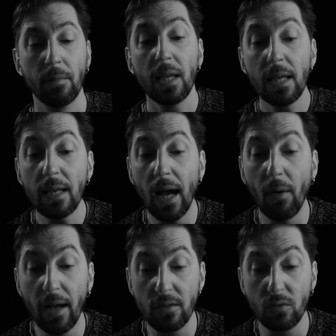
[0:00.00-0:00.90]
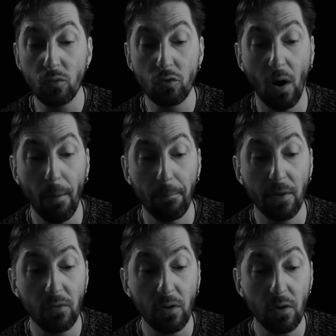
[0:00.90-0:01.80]
He now has to drop
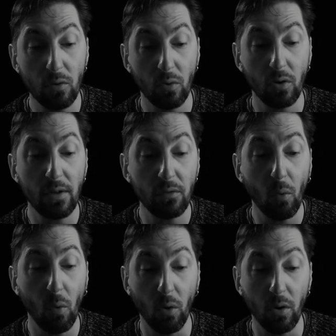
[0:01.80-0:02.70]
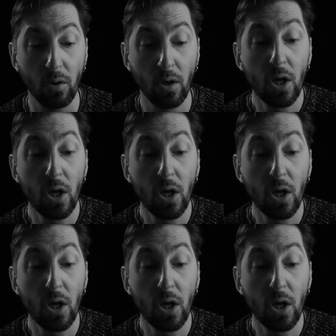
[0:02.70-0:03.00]
and secure his oar,